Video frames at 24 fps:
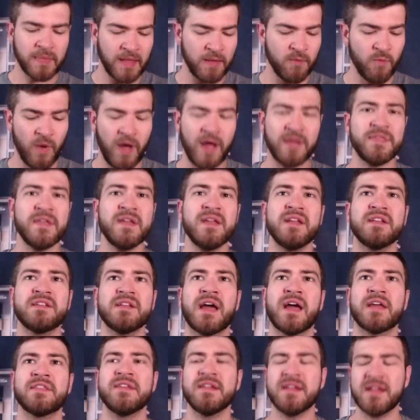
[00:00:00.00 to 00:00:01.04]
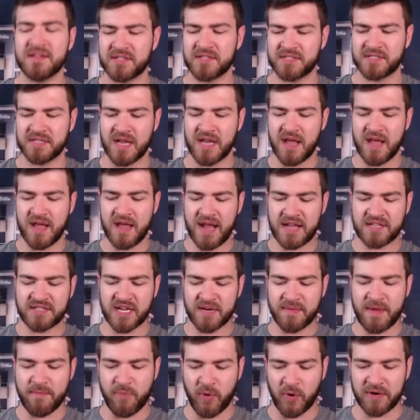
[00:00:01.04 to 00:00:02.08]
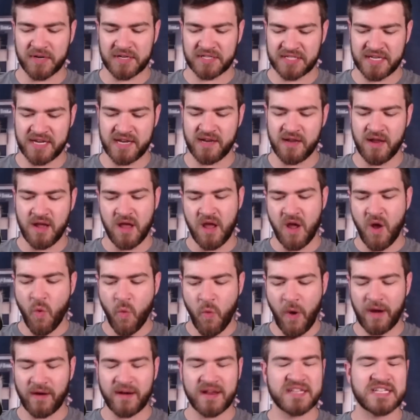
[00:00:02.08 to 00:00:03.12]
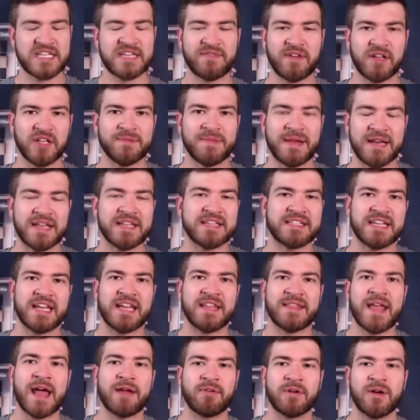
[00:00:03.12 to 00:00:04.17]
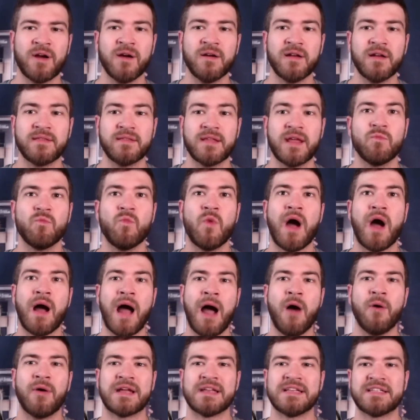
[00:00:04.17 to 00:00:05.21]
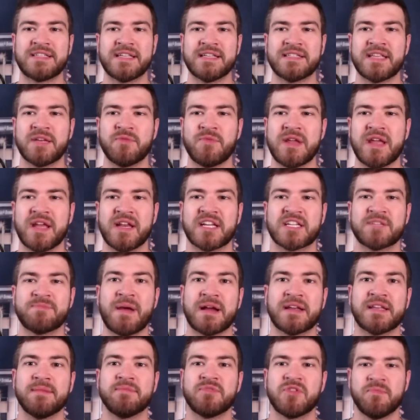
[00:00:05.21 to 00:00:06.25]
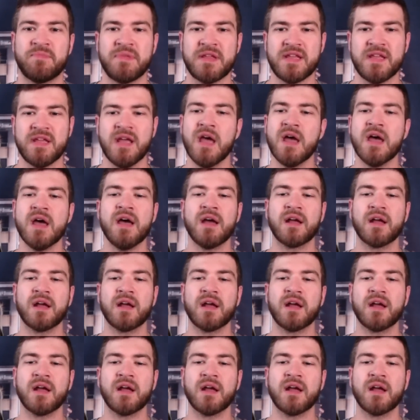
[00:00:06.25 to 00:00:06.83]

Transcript: well, I think it's going to be important to see where his development is in that regard, and then how consistent we can expect him to be